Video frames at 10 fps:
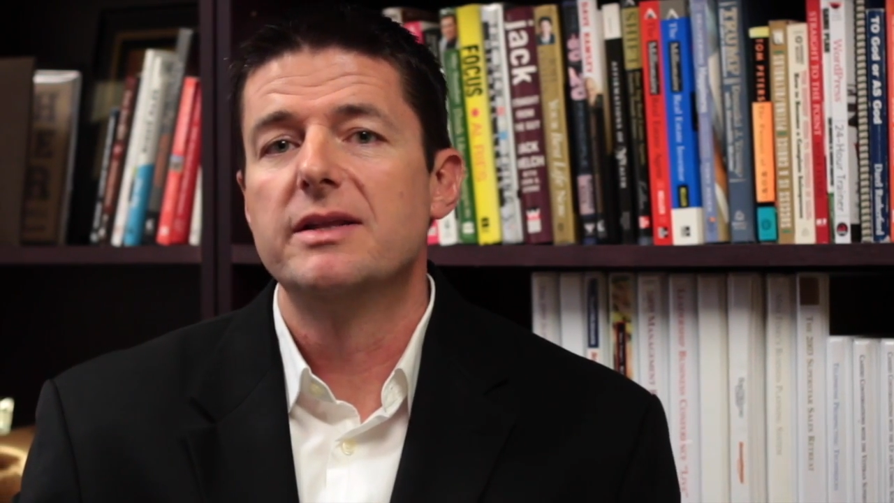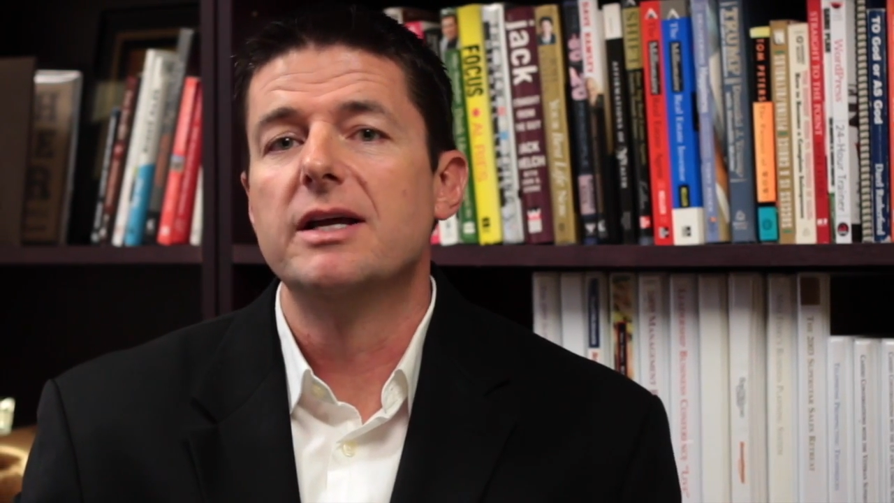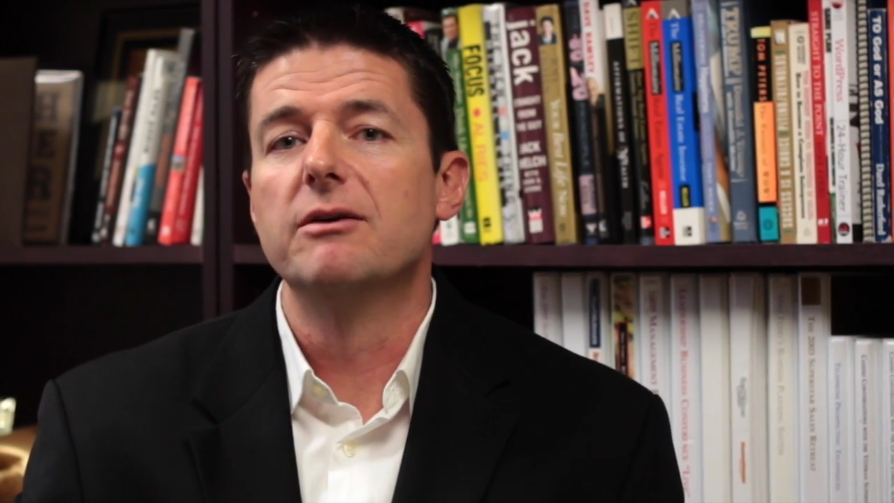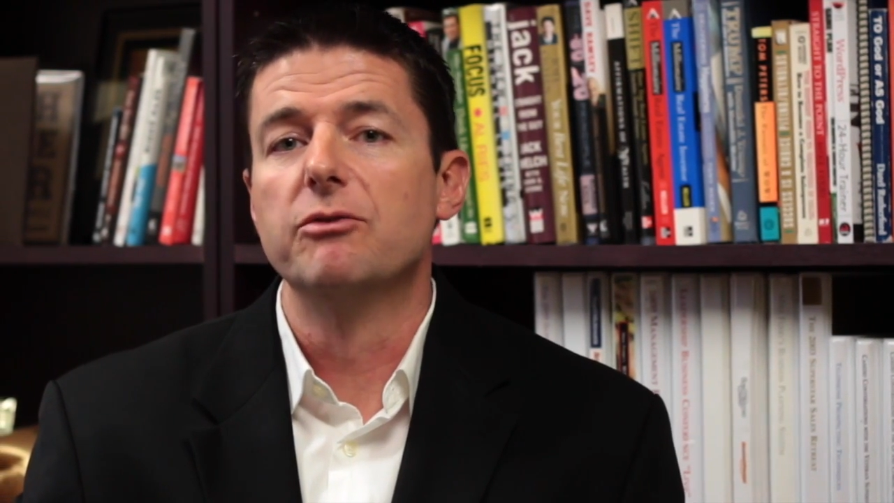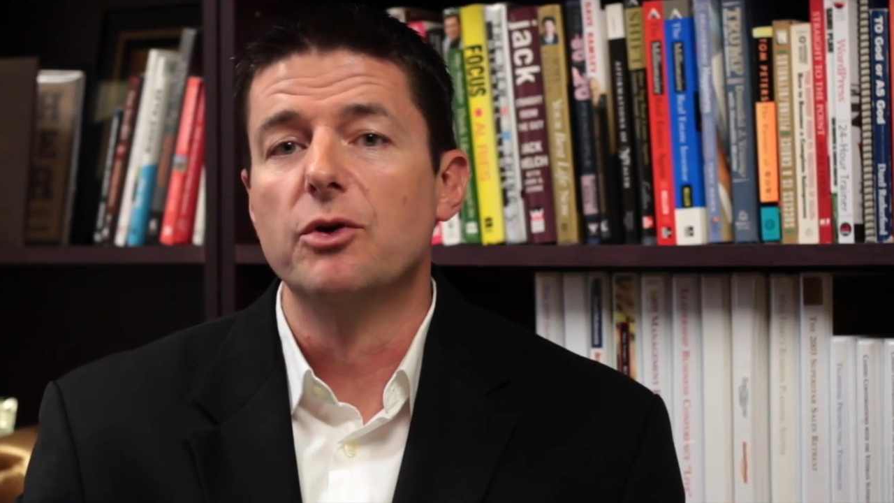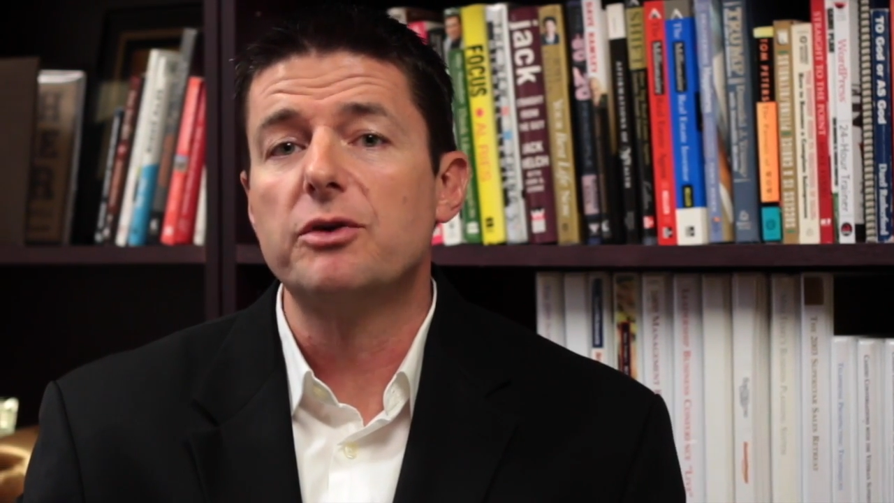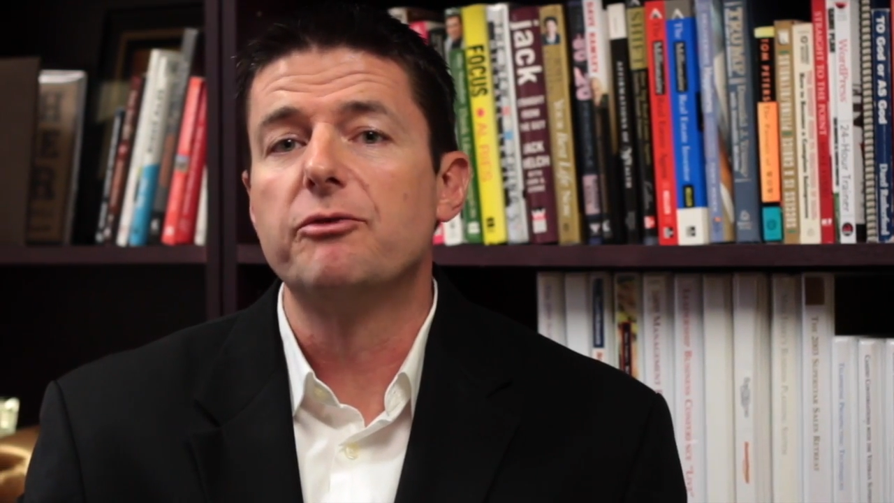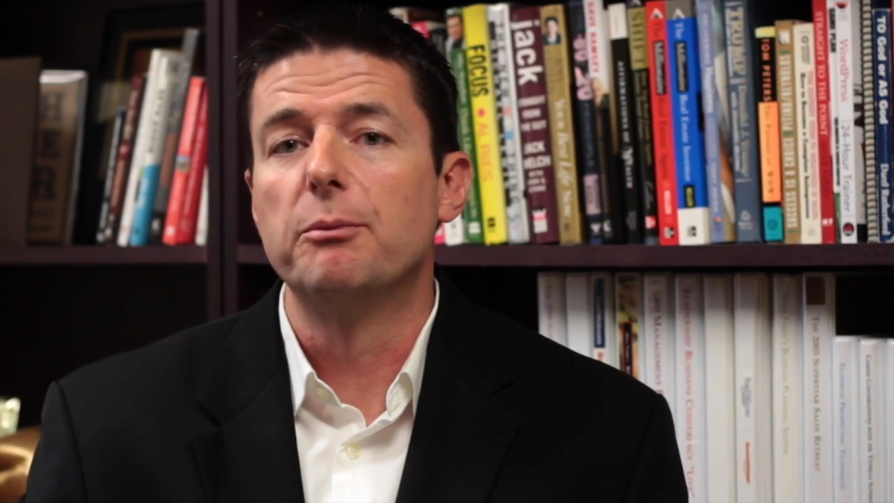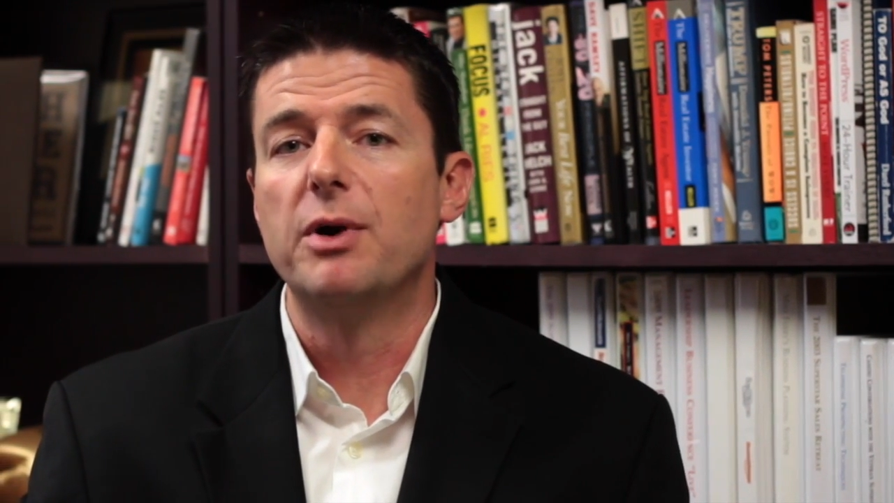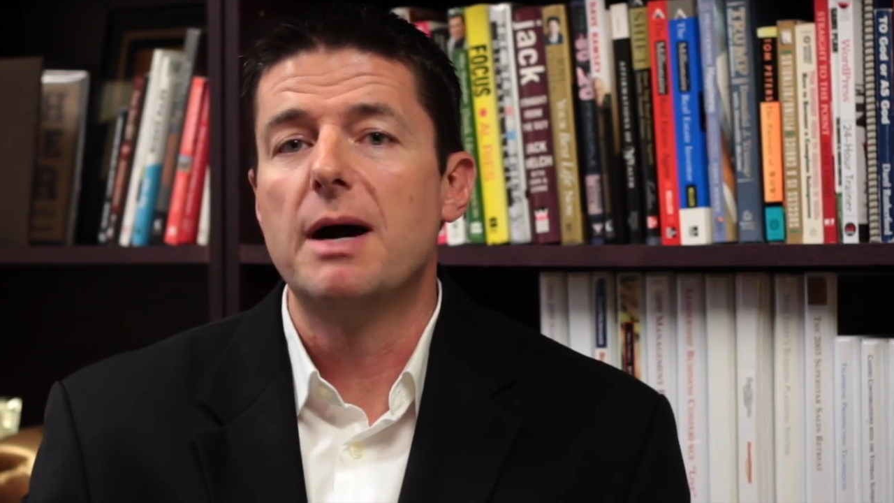that have looked
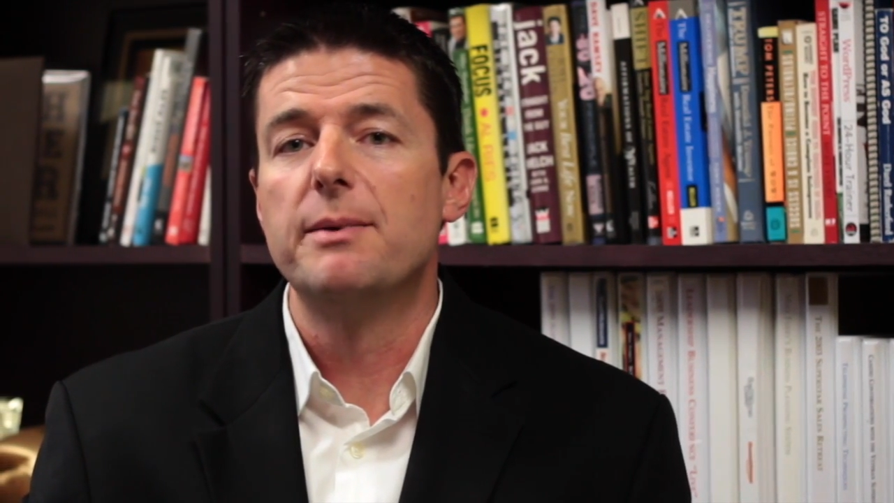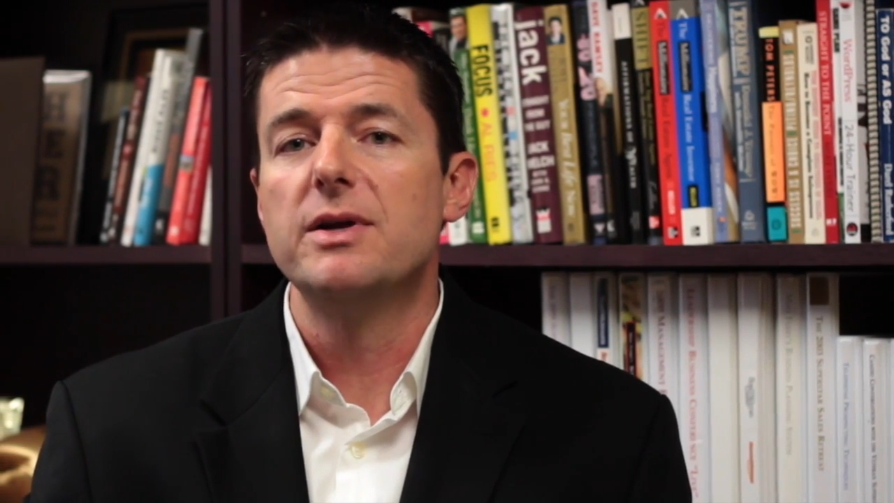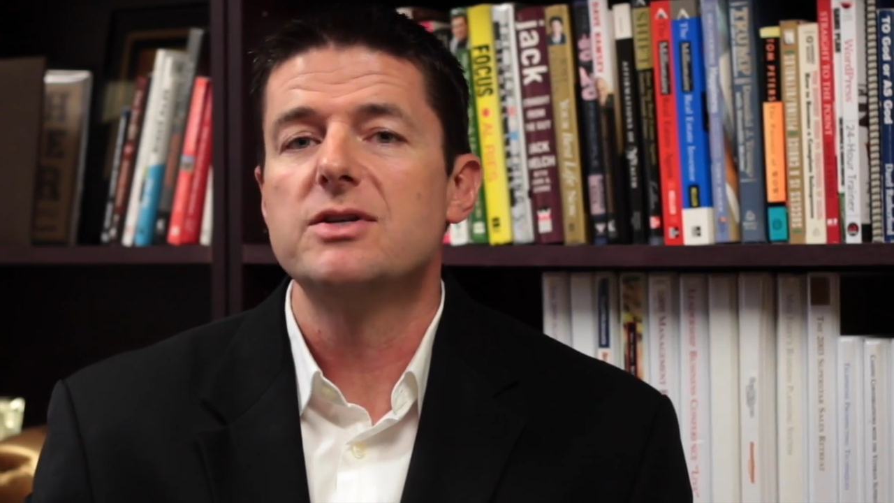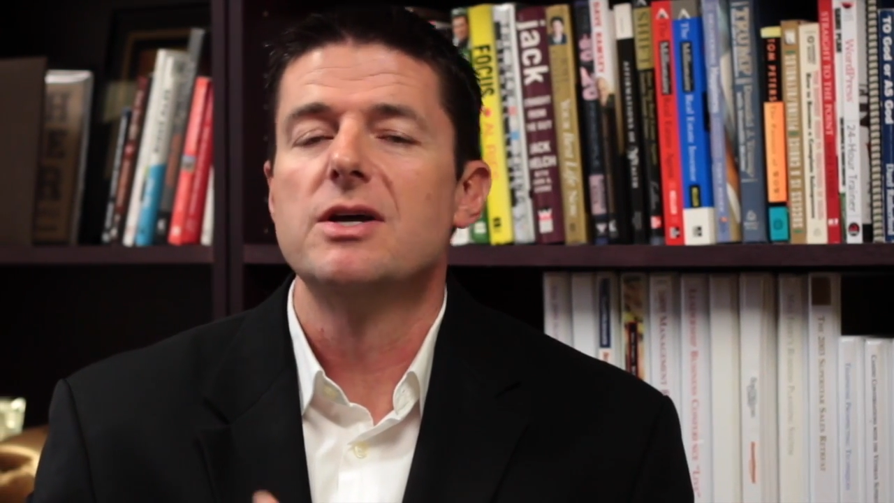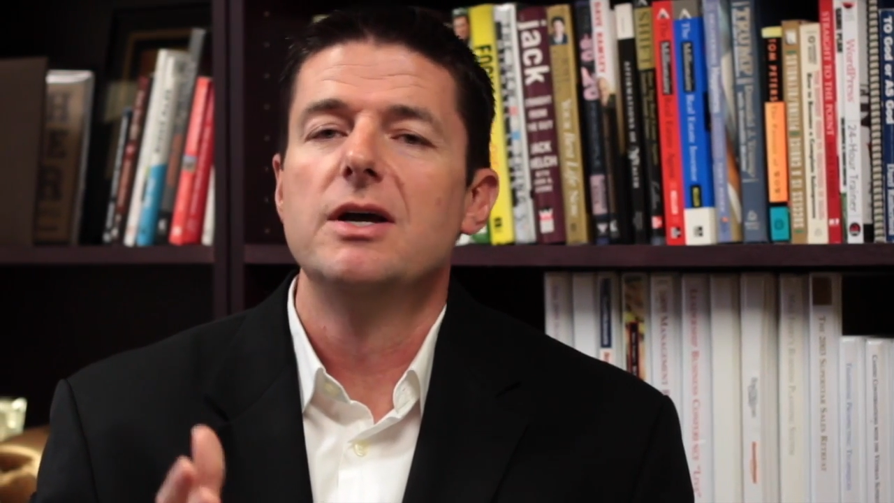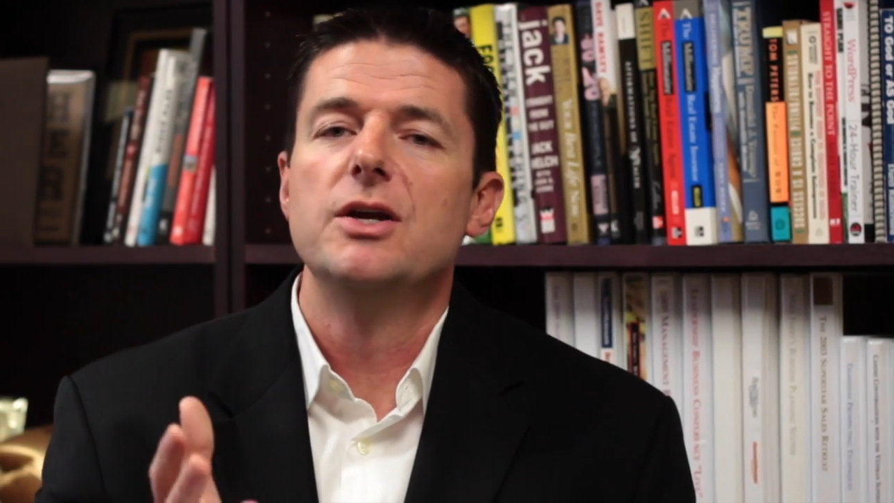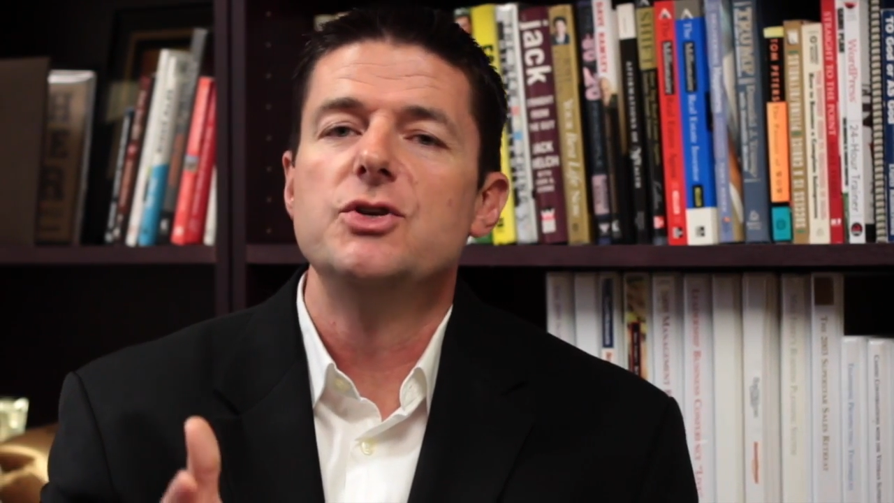for properties